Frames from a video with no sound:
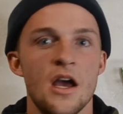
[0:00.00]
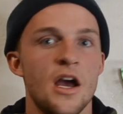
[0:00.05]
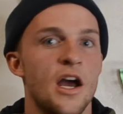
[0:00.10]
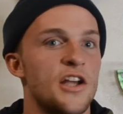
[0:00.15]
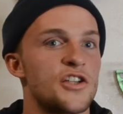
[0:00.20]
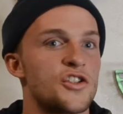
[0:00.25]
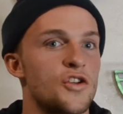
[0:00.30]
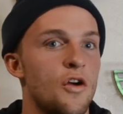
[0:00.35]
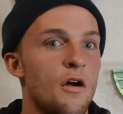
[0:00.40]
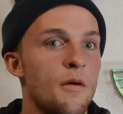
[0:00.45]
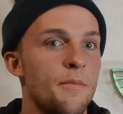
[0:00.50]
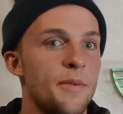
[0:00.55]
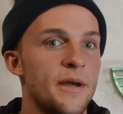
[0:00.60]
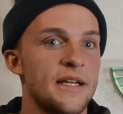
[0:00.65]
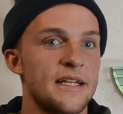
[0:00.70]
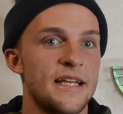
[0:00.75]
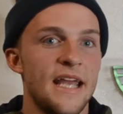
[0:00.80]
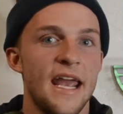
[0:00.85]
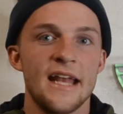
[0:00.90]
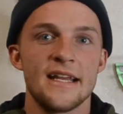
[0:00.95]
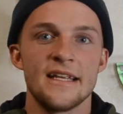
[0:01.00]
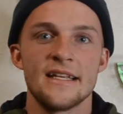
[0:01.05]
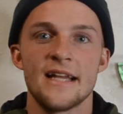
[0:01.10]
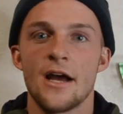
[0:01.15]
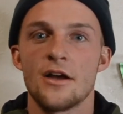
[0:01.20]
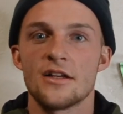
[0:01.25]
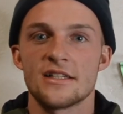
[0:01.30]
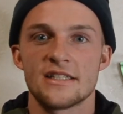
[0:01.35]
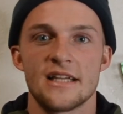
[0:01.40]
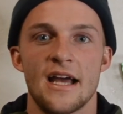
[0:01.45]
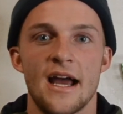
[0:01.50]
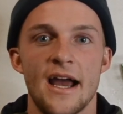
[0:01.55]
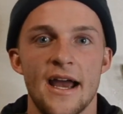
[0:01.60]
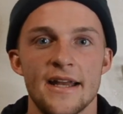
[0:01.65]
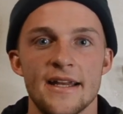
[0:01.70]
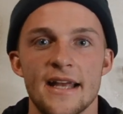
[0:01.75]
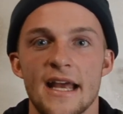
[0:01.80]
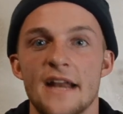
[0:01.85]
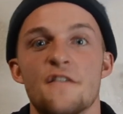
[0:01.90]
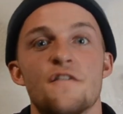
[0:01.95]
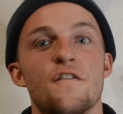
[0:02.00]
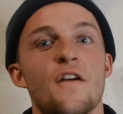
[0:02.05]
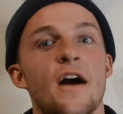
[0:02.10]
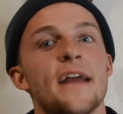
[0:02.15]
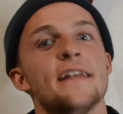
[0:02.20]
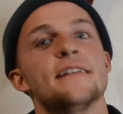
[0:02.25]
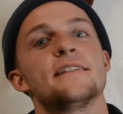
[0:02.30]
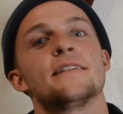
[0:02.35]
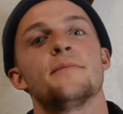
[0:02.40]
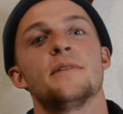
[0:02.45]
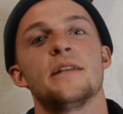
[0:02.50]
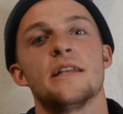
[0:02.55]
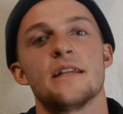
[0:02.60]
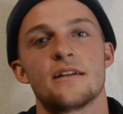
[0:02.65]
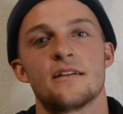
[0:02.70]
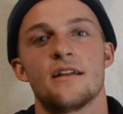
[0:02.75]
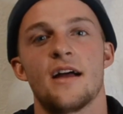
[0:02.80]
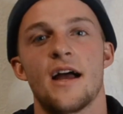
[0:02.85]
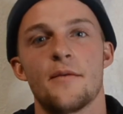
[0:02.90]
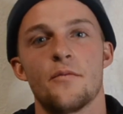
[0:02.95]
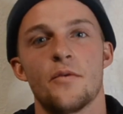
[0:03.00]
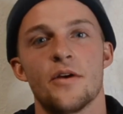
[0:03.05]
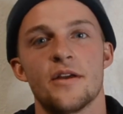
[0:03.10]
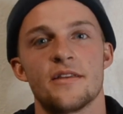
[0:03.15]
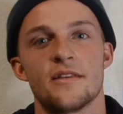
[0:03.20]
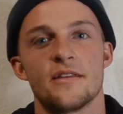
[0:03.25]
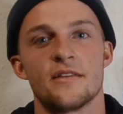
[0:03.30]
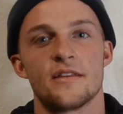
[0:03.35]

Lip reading: show up at a canyon outside, and find somebody to climb with.